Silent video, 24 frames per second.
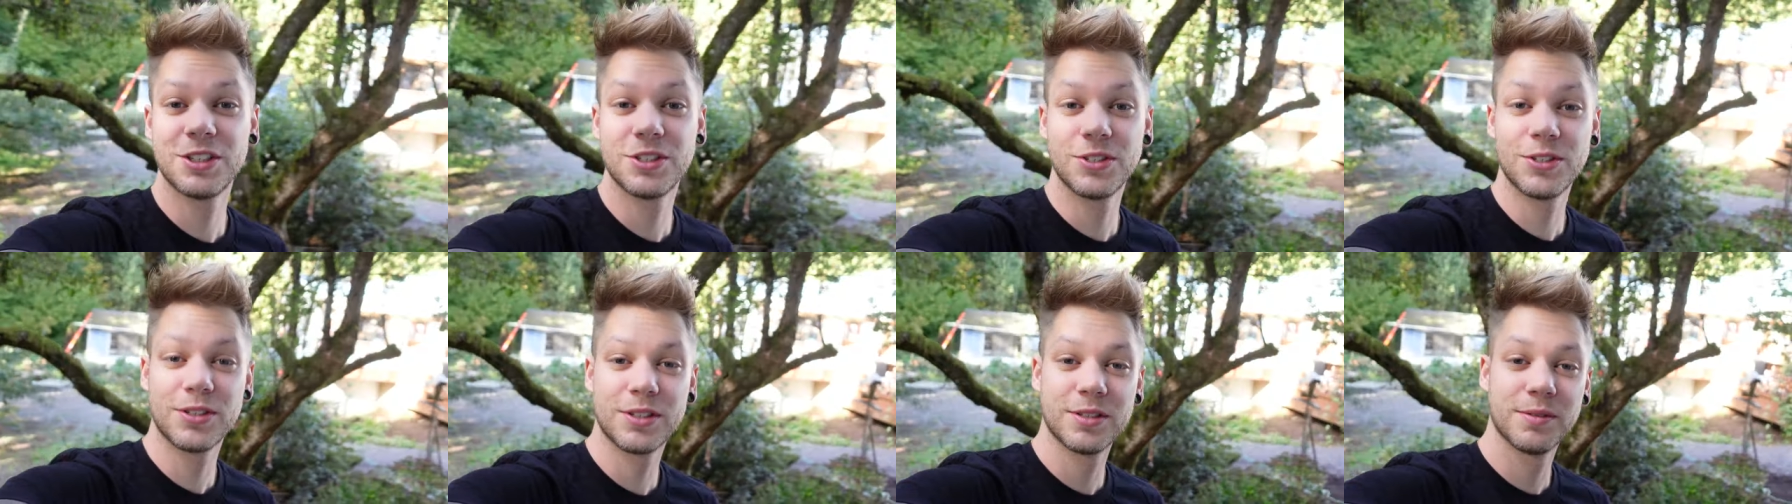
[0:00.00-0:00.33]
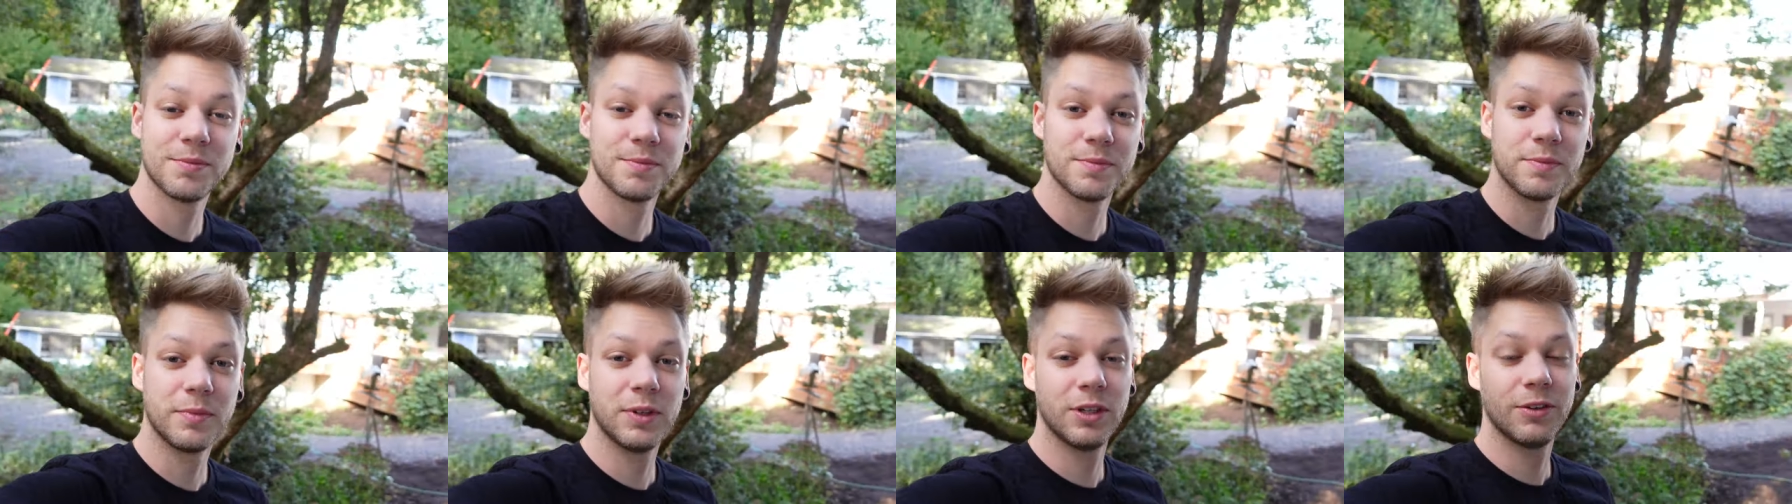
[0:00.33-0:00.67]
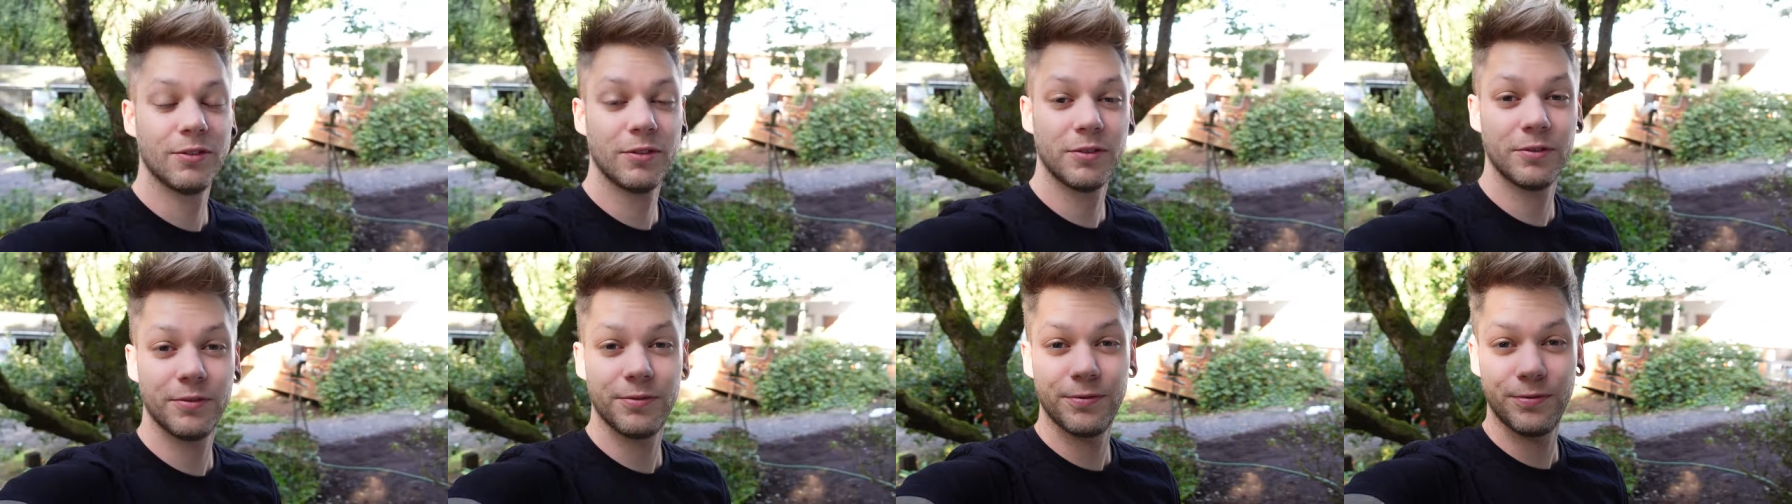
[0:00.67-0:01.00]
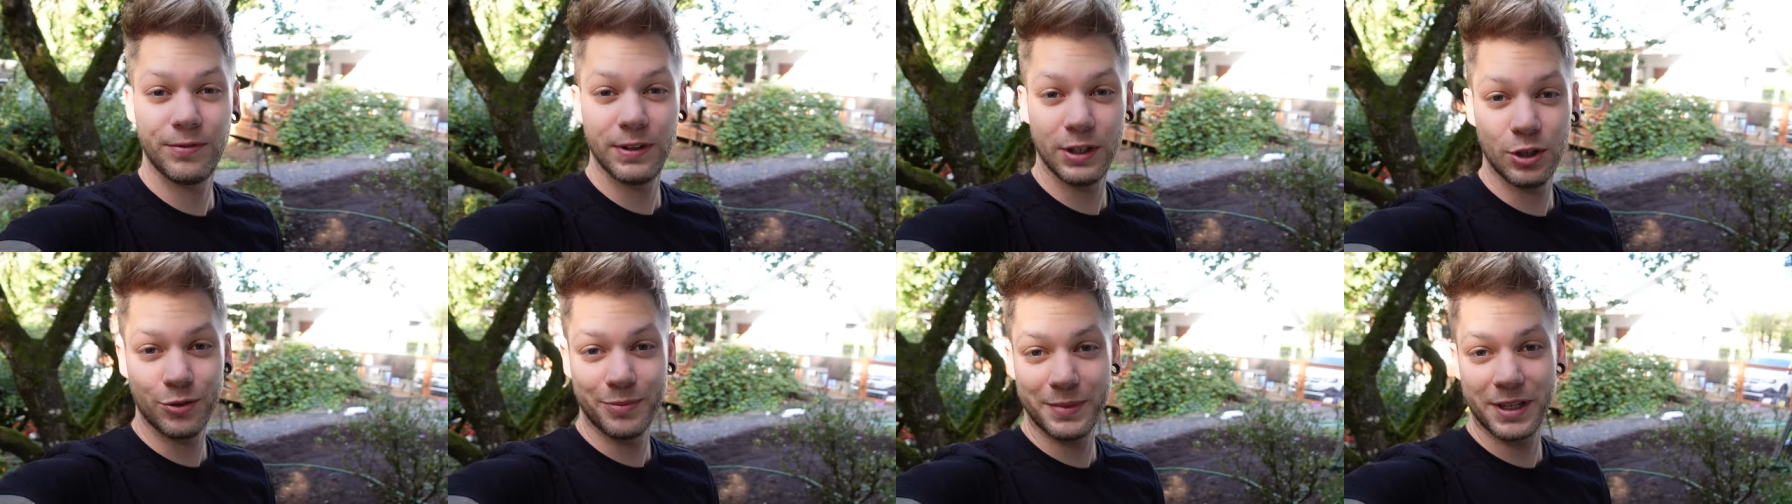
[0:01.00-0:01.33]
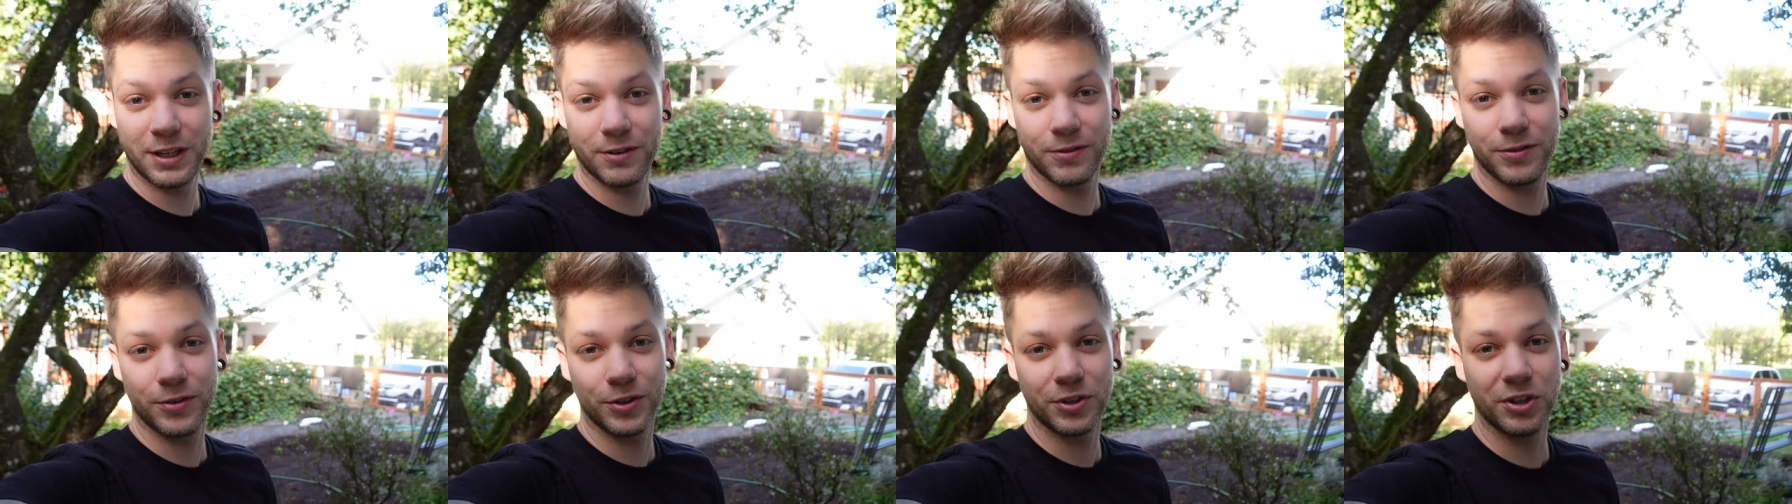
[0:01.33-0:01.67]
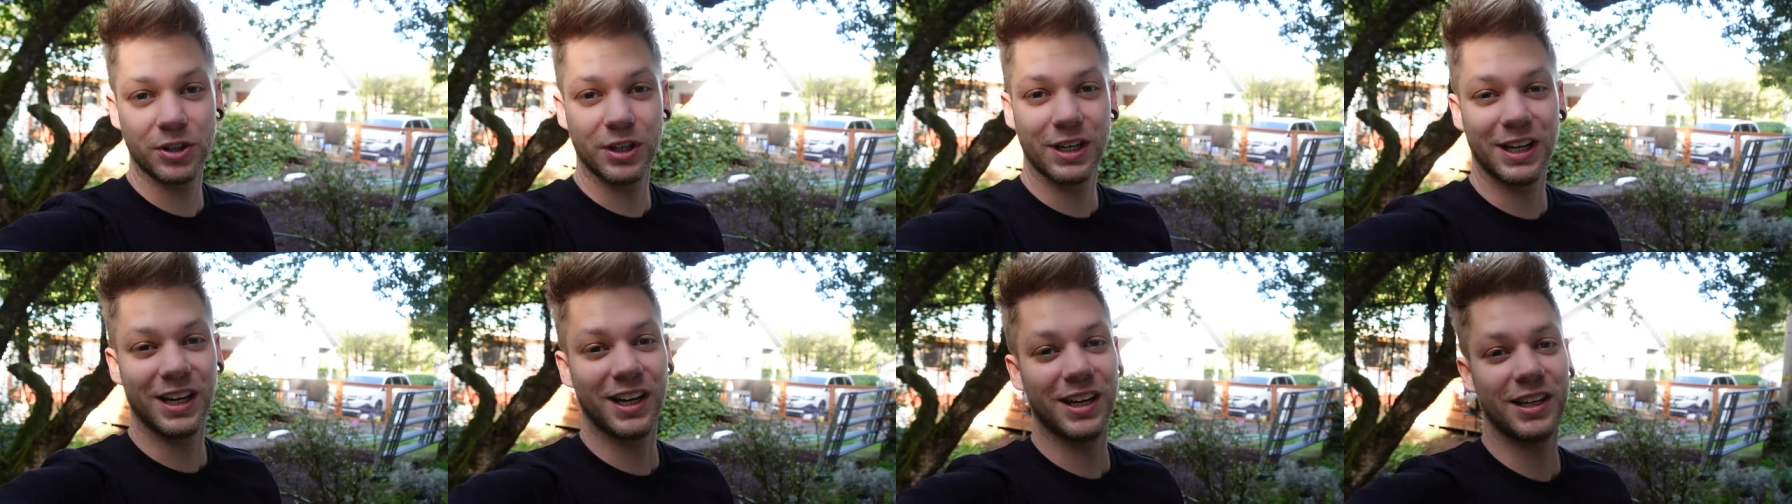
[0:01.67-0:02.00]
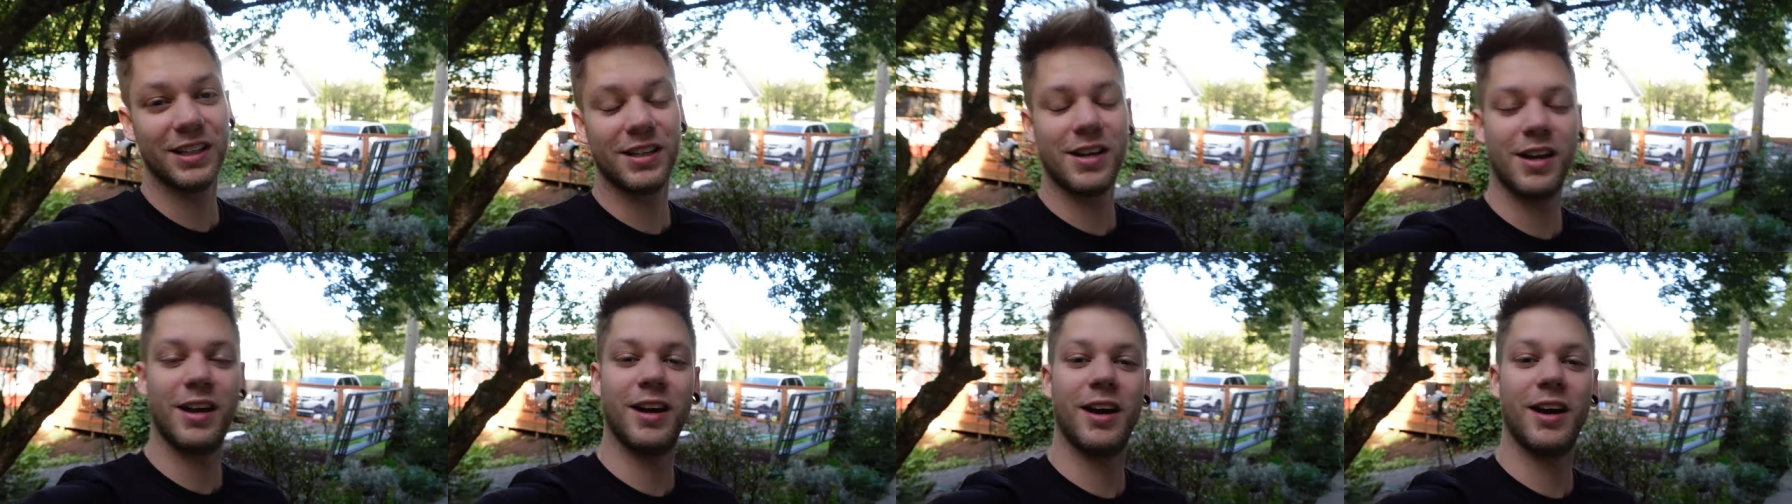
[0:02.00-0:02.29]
do some filming for her,